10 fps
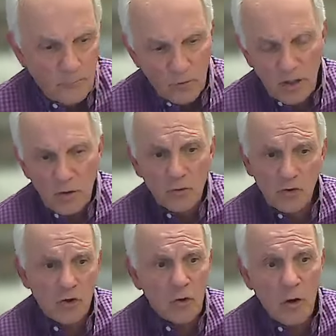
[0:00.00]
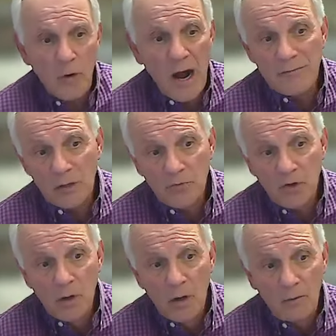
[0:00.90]
for solutions to our
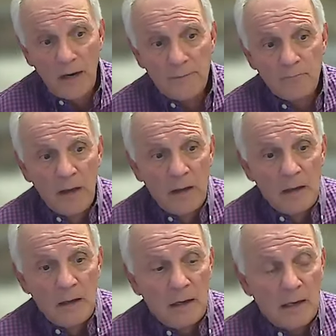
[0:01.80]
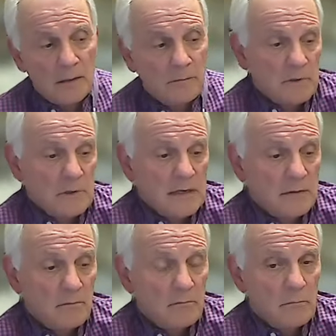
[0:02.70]
problems, right? Um,
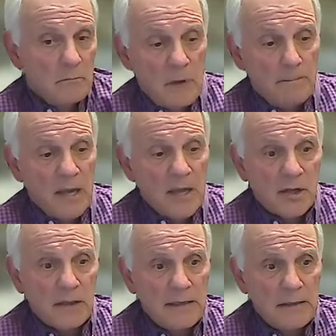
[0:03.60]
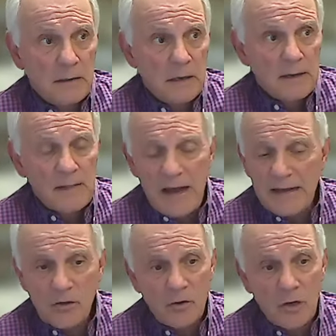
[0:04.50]
and basically
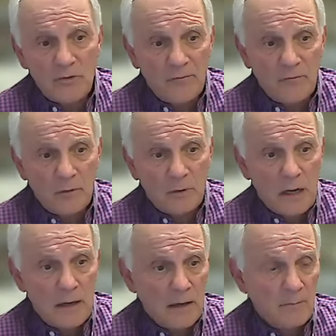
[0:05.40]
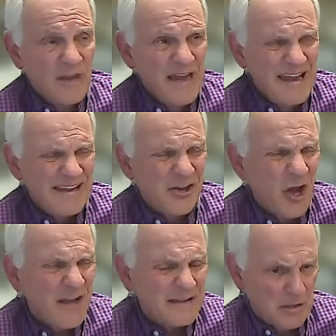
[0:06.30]
clients are no different. Um, it's
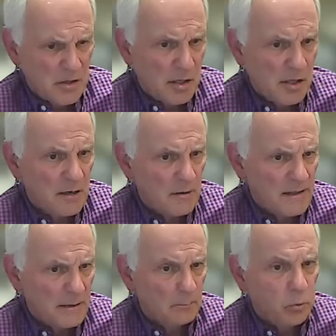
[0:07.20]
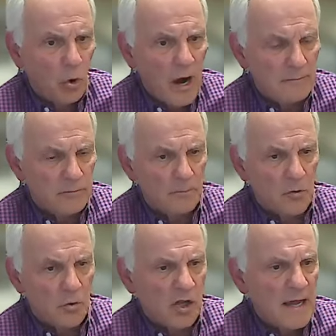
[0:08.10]
not necessarily a problem
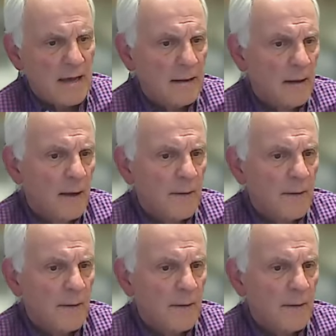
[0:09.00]
per se,